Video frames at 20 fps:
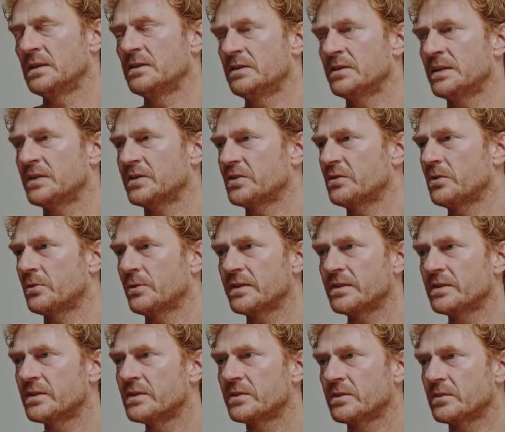the international
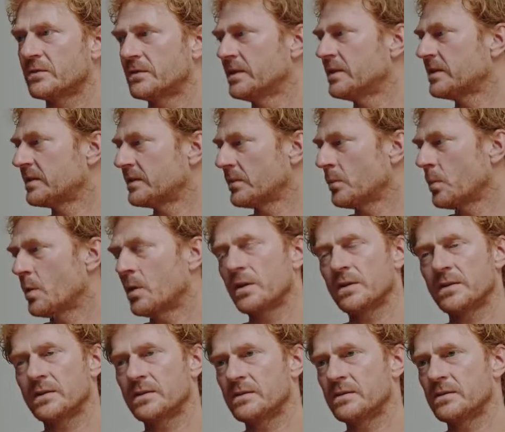resonance of this
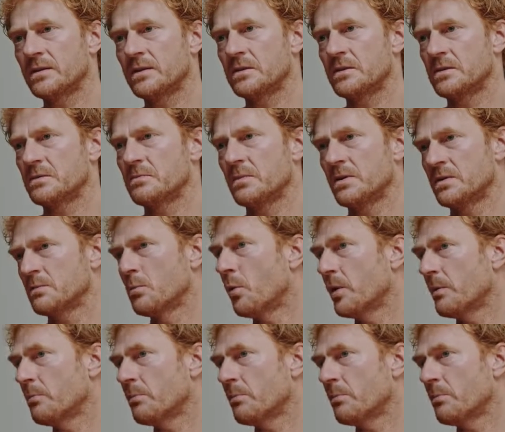award is, is, is more